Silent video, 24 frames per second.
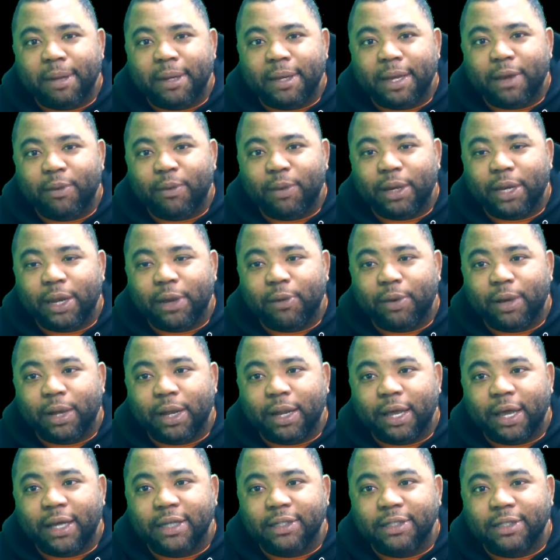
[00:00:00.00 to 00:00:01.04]
and then when they
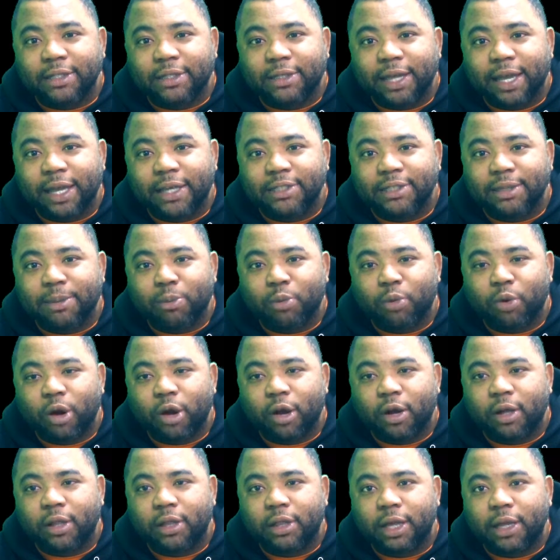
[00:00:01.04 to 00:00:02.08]
realize it takes some
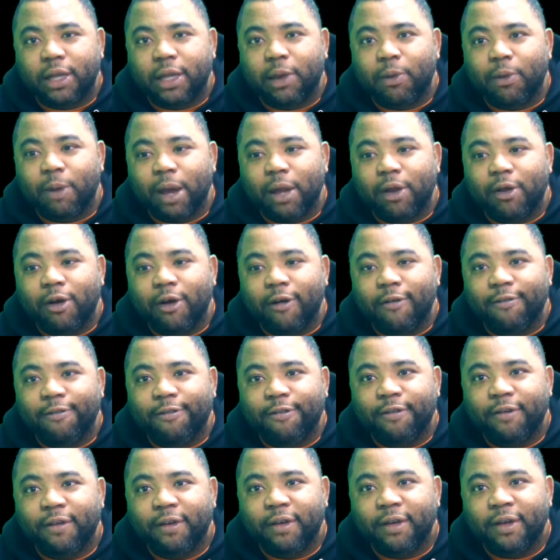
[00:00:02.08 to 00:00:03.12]
work, then they ran
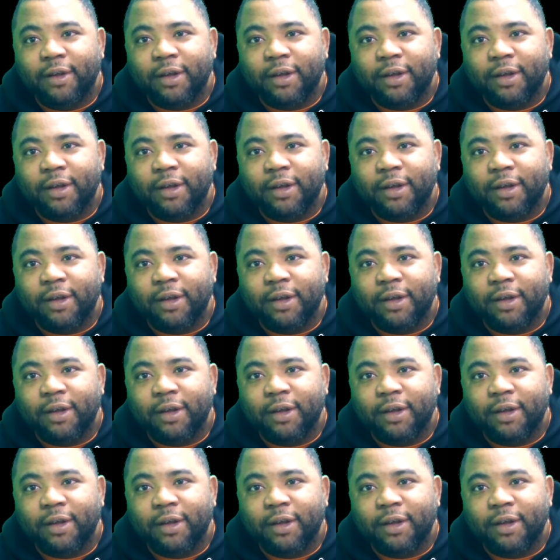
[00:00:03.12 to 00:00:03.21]
off